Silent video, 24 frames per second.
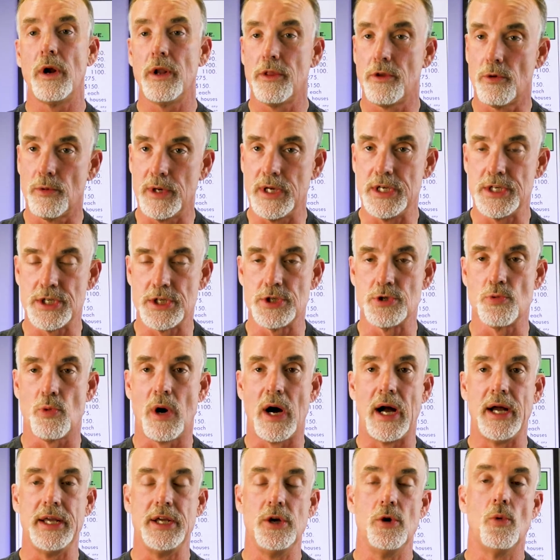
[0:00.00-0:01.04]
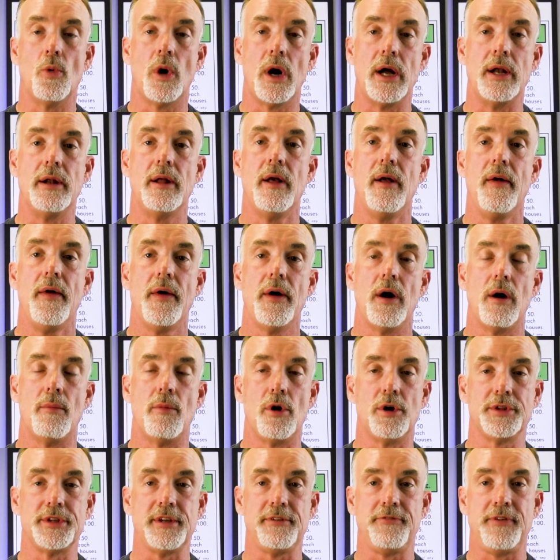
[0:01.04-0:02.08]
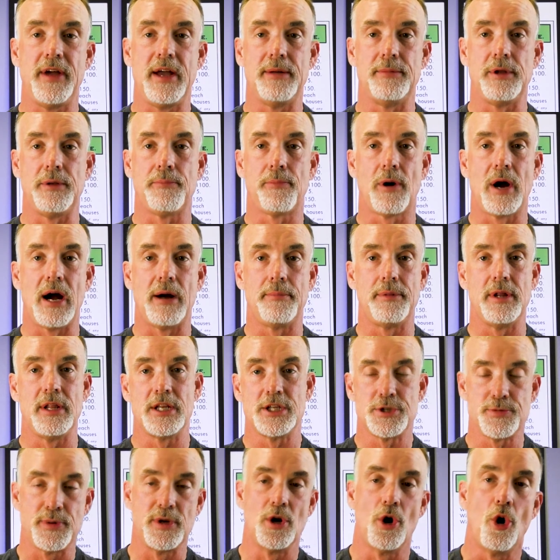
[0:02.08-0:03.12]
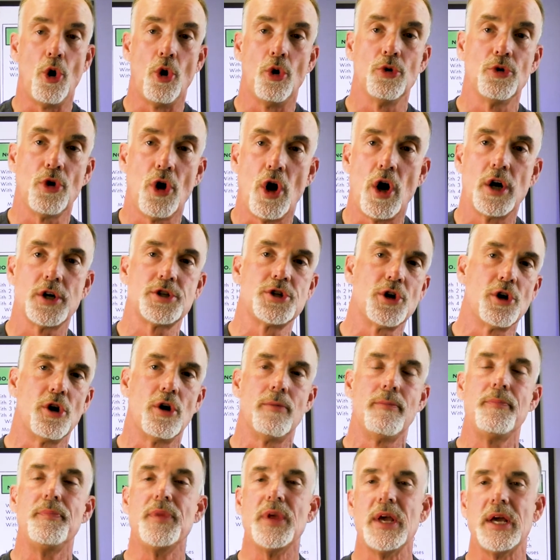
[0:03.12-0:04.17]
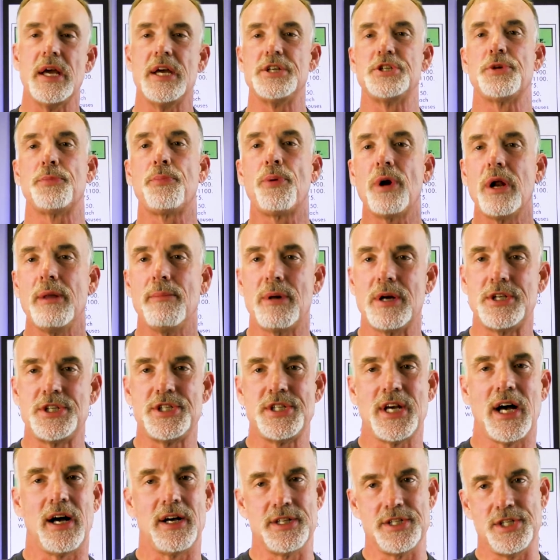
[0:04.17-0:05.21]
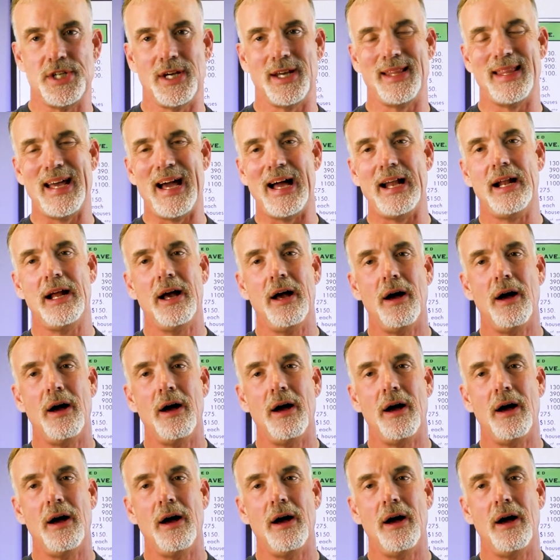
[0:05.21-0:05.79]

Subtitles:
of the reasons why you want a multifamily property that's been owned long-term is it pretty much tells you that